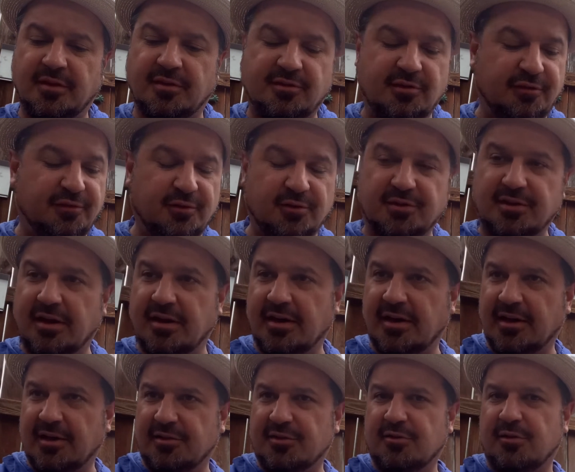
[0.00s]
feels kind of
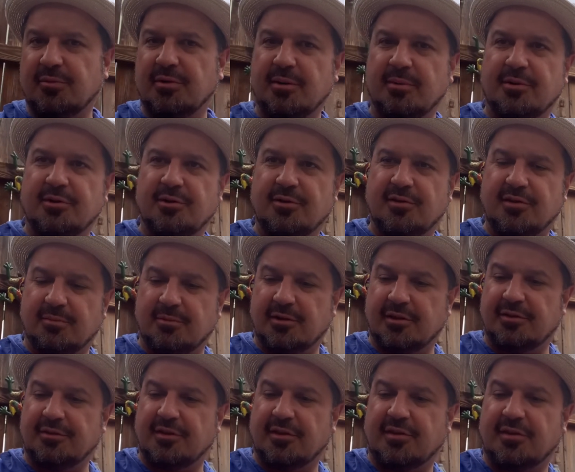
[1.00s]
hot. So what I'm gonna do is I'm gonna
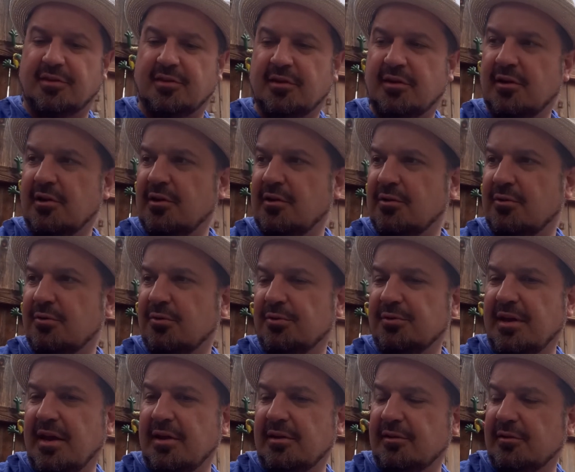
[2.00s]
let this cool
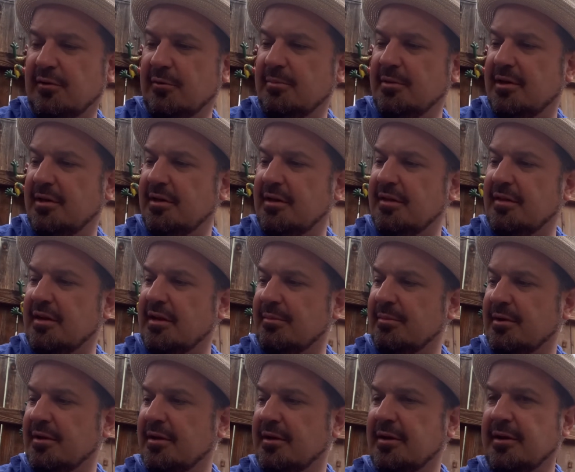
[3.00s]
down a little bit, and then I'm
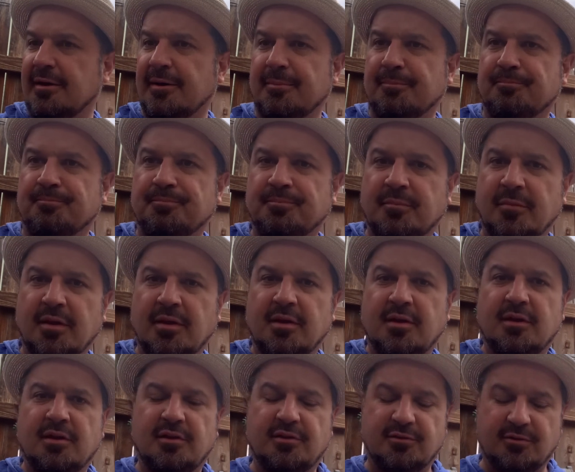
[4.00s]
gonna
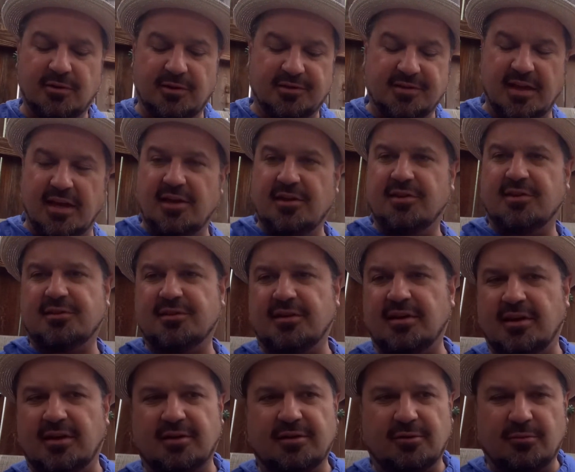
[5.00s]
do a
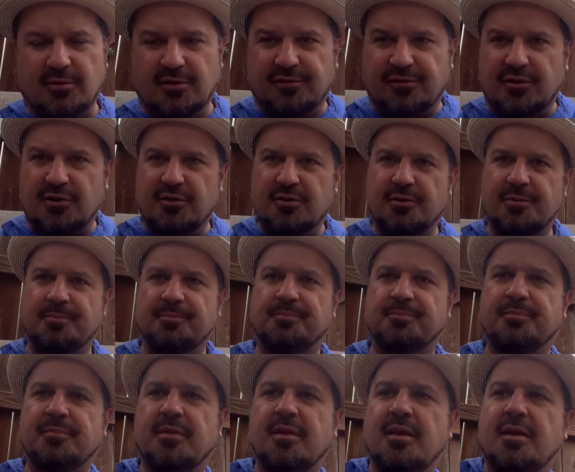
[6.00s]
taste review.
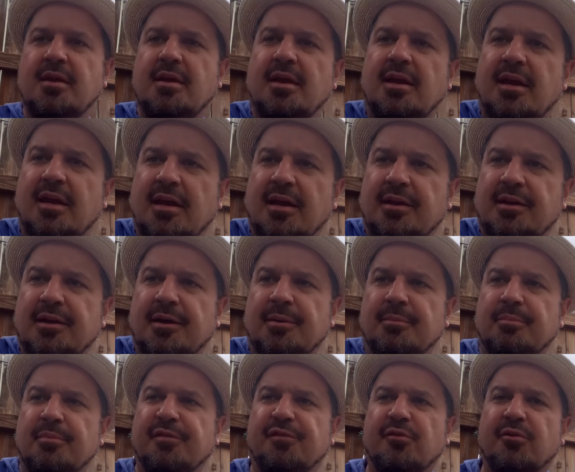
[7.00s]

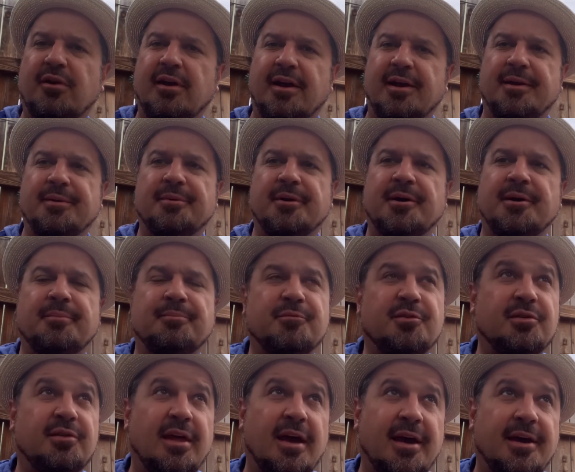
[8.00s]
And before I
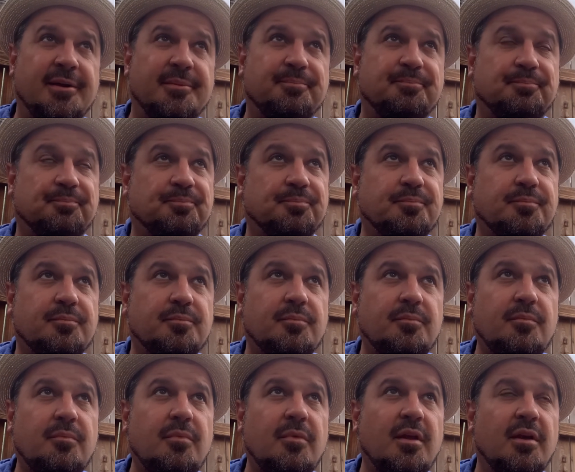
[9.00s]
do that,
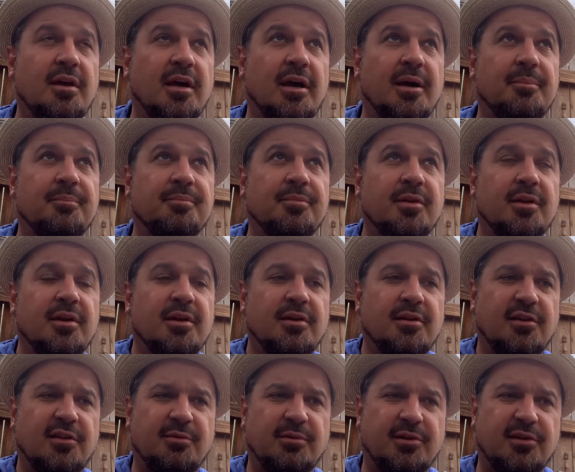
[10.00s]

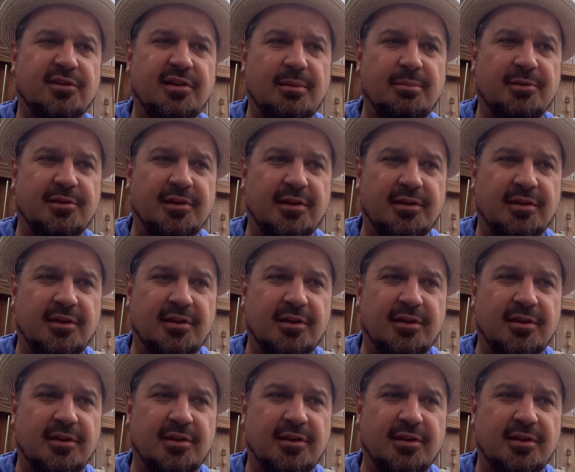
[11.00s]
just want to stop and say the